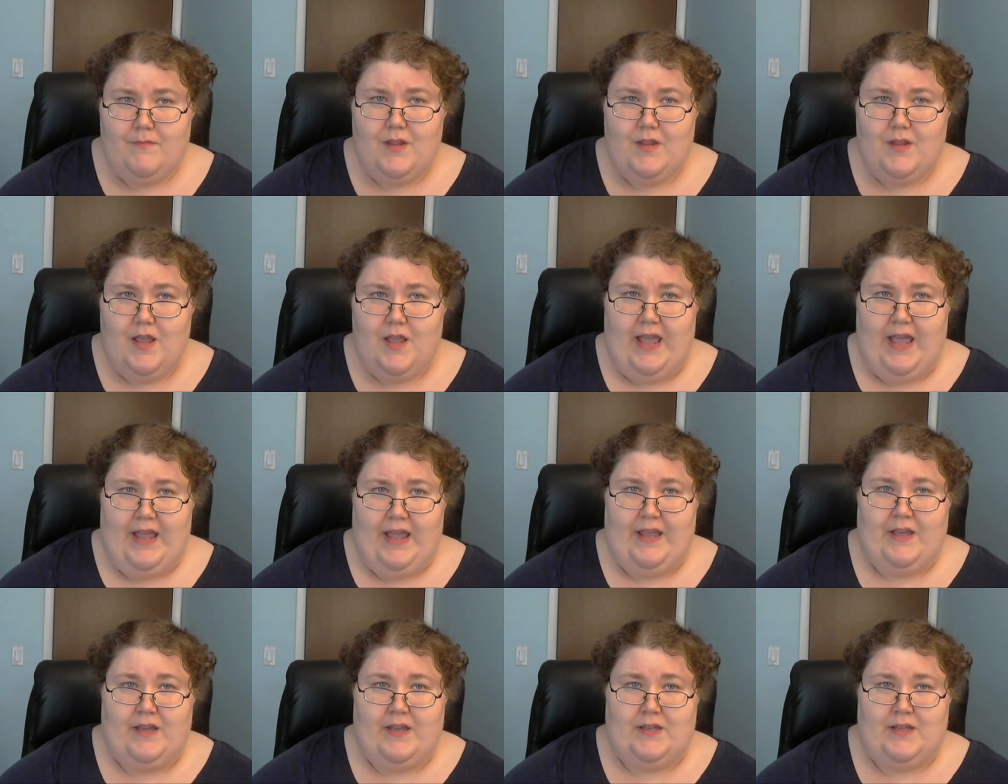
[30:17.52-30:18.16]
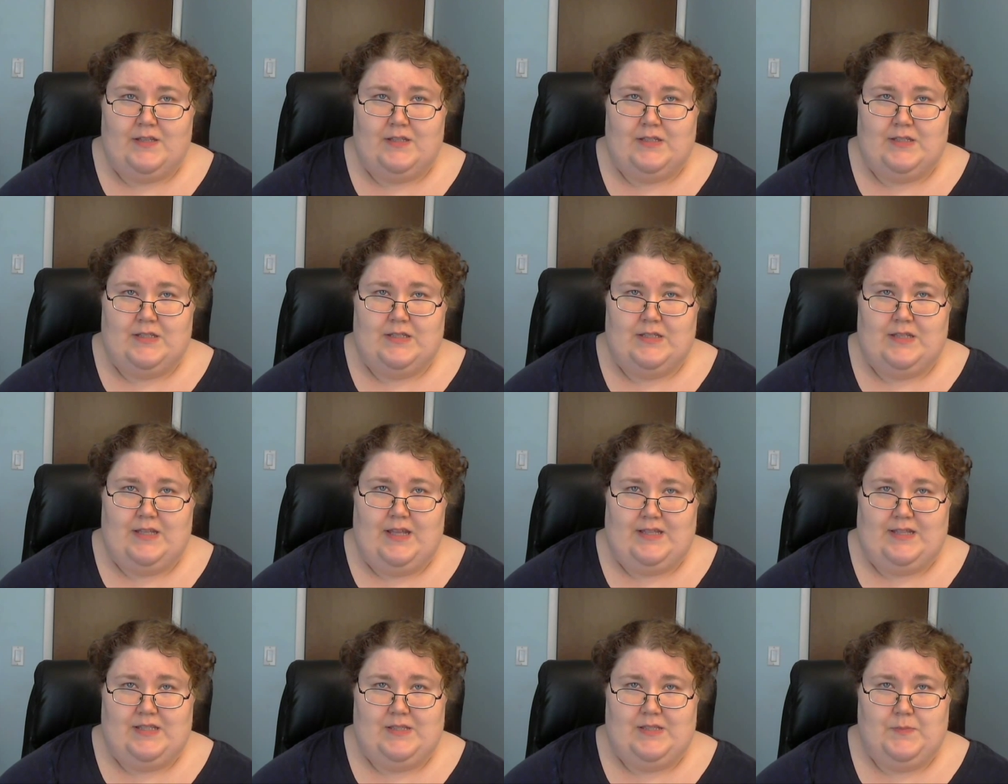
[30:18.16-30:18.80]
and
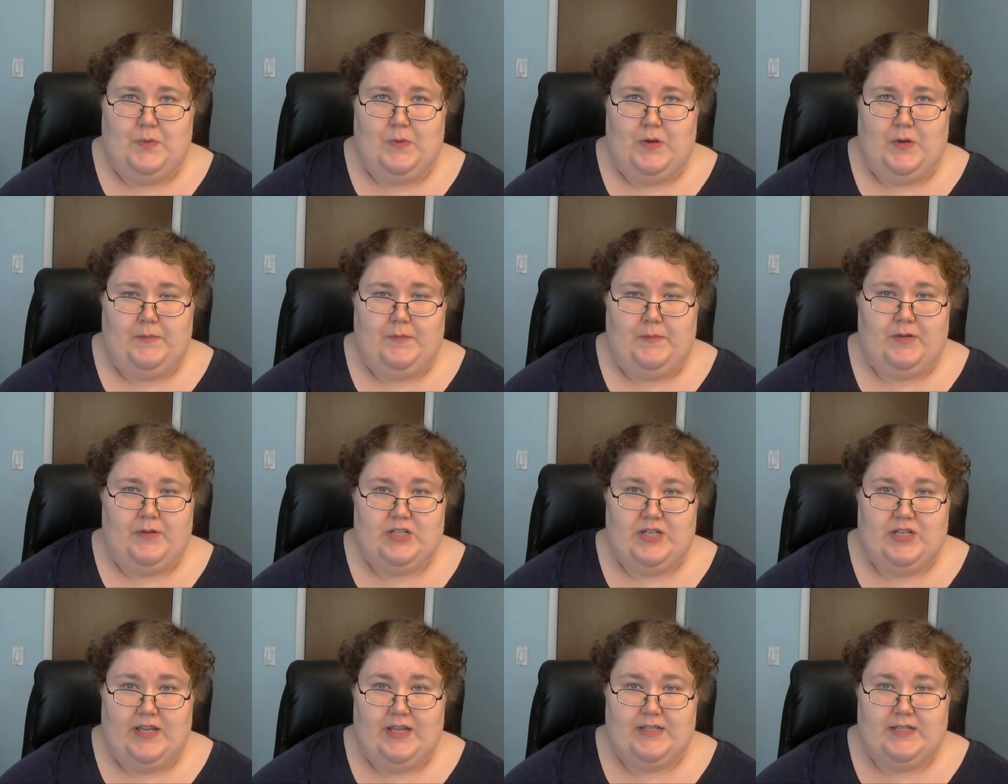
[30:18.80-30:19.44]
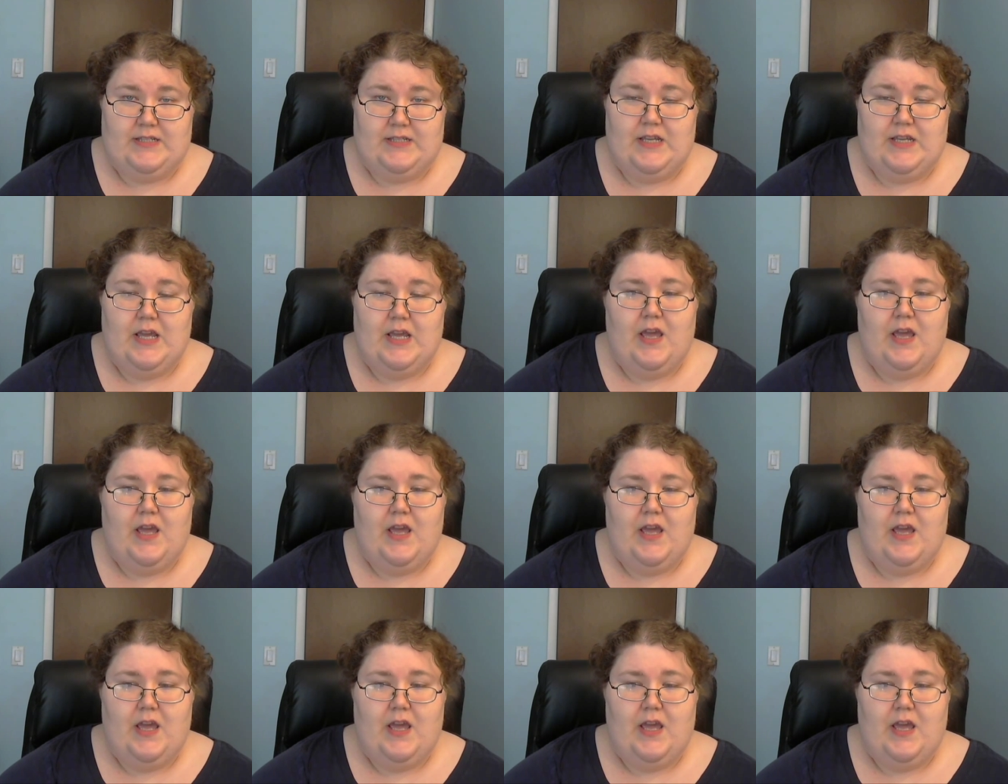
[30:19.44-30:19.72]
that's pretty much it.